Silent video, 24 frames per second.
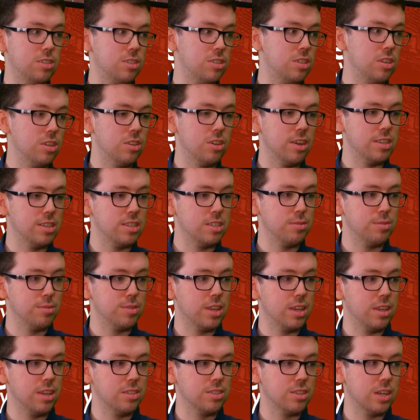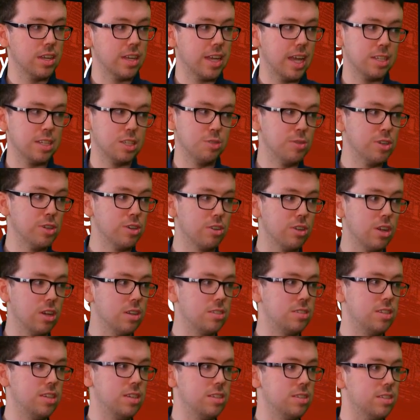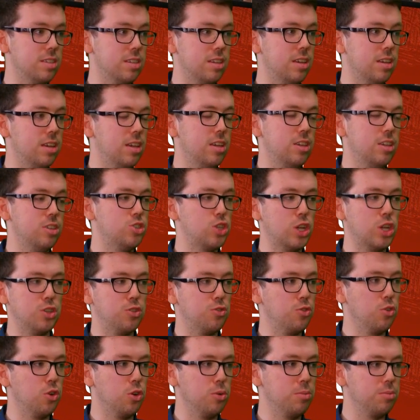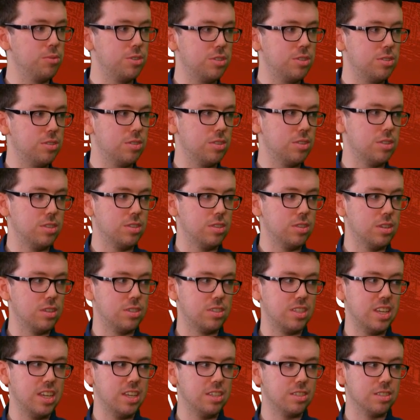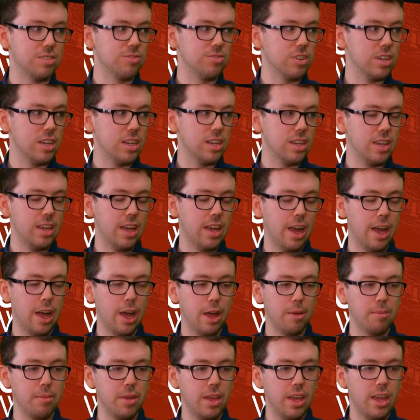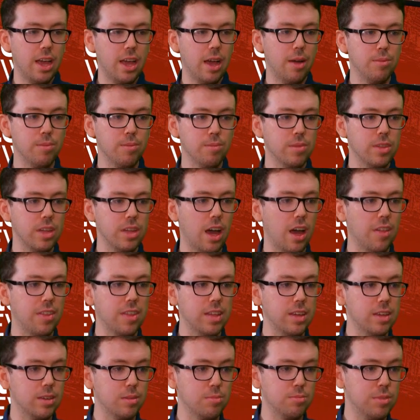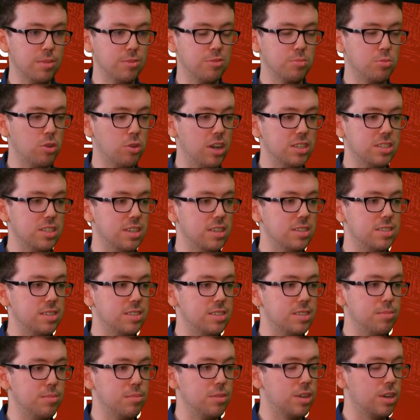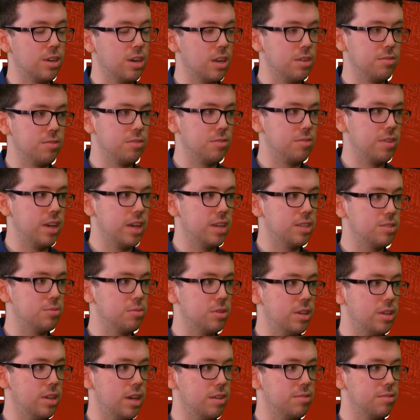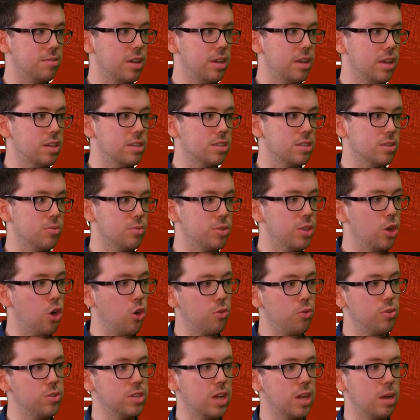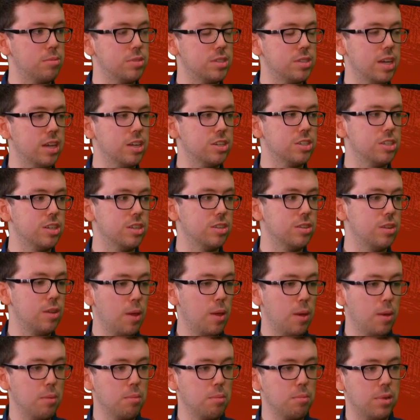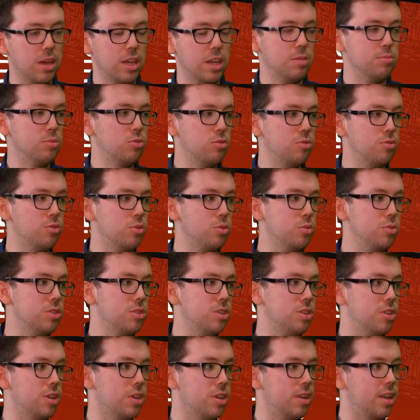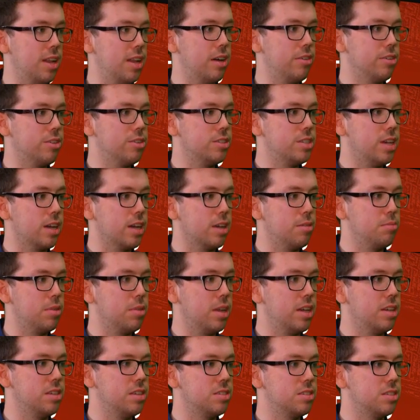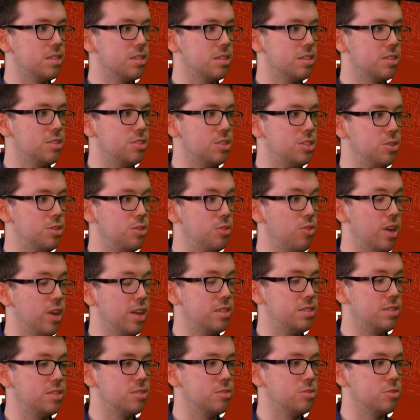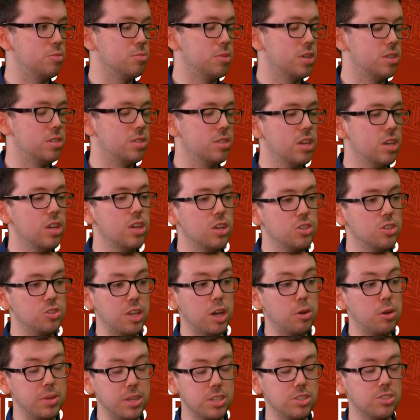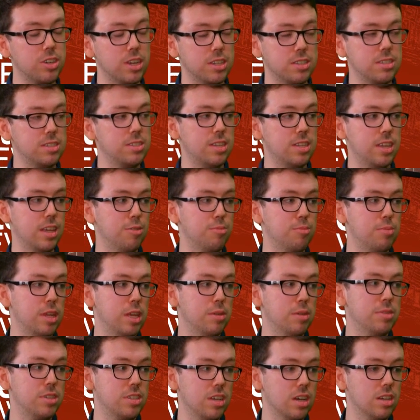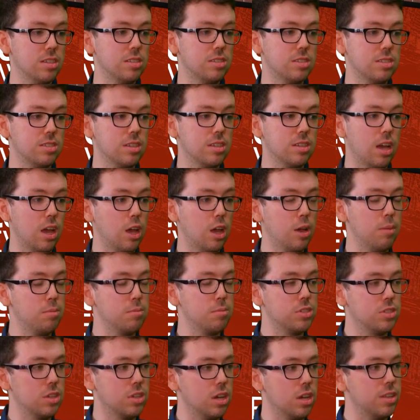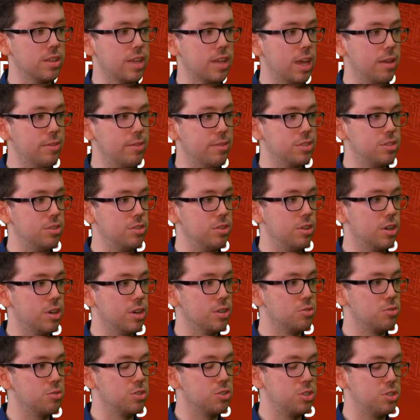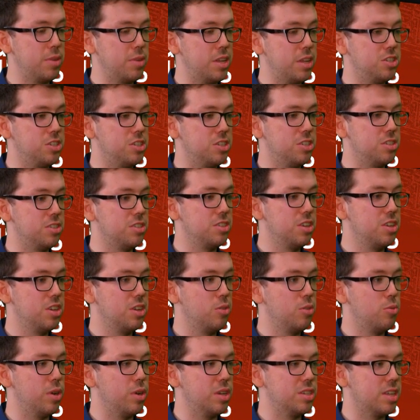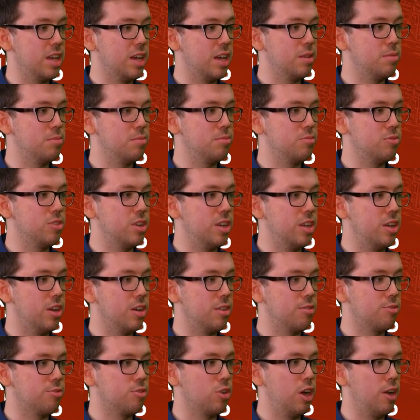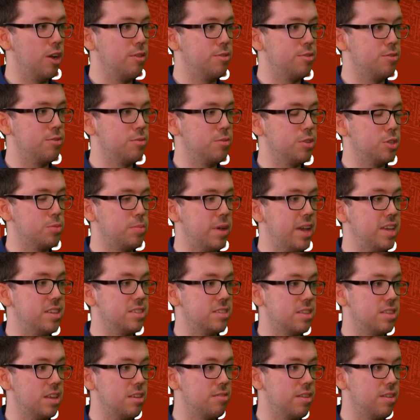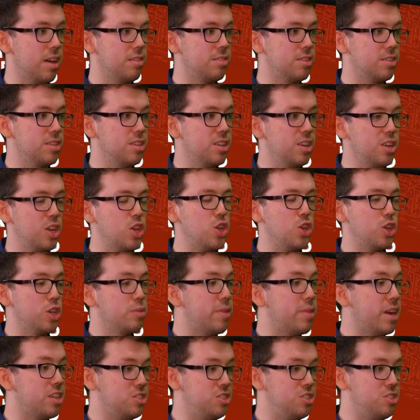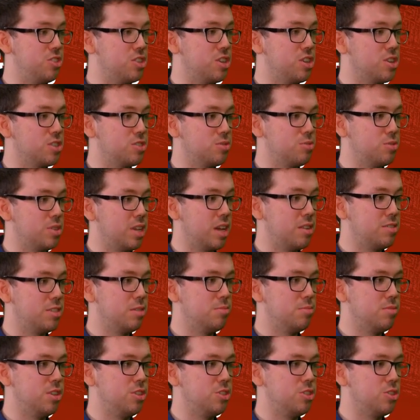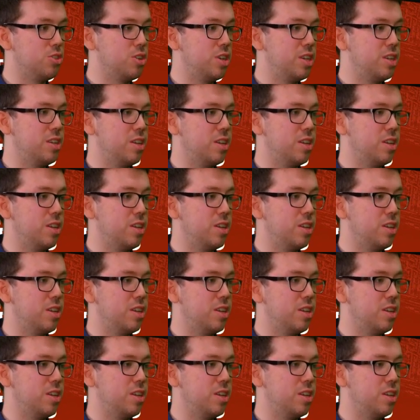United when they signed Casemiro last season. It transformed the season, really. And I think for Brighton, it's a similar kind of effect where you have someone that offers that protection, play the ball forward, and you can allow your attacking players to do the rest almost. So yeah, it'll be interesting to see if Baleba does start the game against Newcastle, because you mentioned West Ham really kind of thrived from the spaces they found, and you can imagine Newcastle would have similar joy.